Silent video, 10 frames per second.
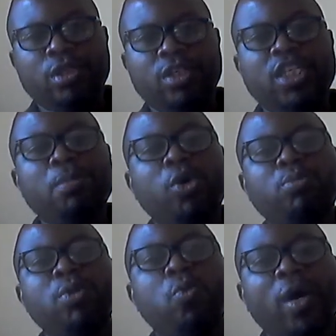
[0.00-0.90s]
They must
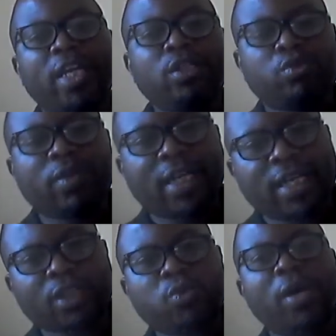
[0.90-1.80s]
be working
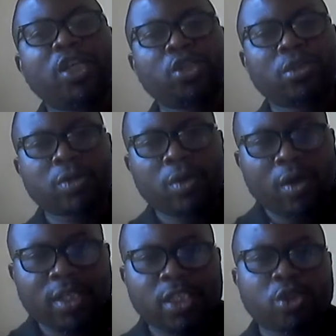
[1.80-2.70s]
together to ensure
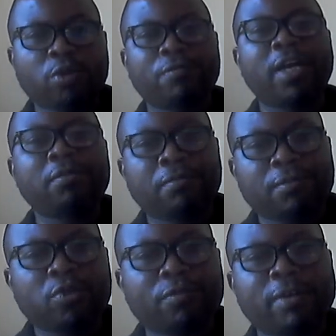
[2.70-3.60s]
the
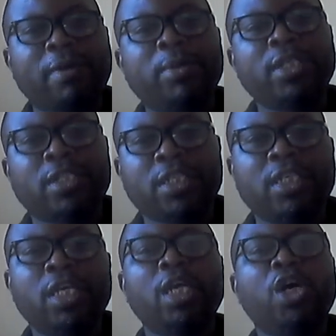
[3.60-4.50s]
survivability
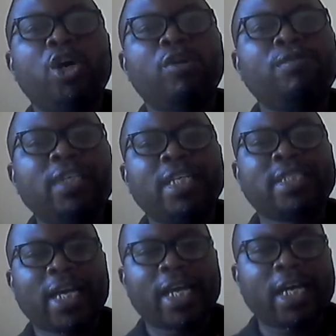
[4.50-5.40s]
of the
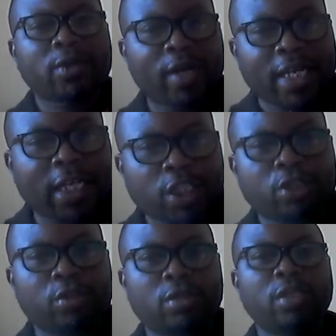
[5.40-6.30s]
entire
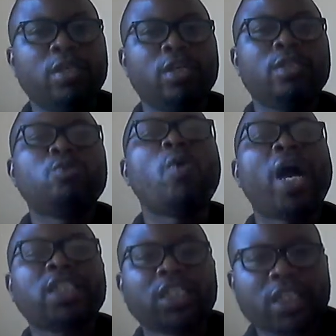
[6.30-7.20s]
organization, to
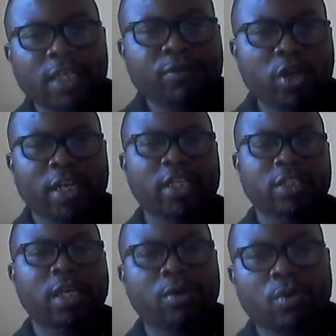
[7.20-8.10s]
achieve the
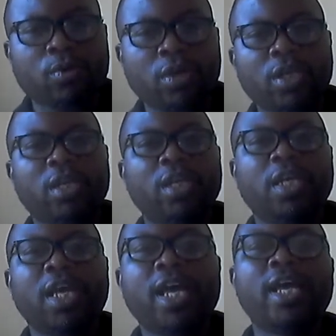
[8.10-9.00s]
organizational goal.
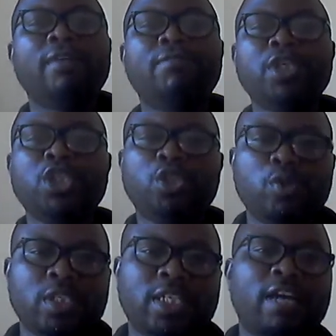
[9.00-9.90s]
Every
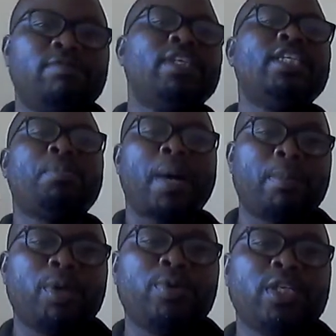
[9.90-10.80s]
unit, every
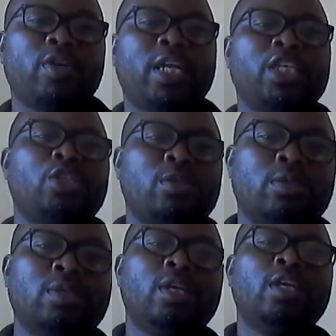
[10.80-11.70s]
department within the organization
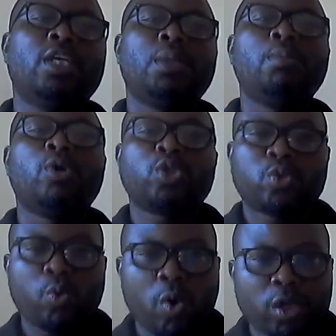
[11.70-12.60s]
must
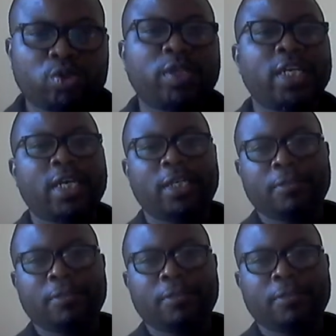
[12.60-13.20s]
work together.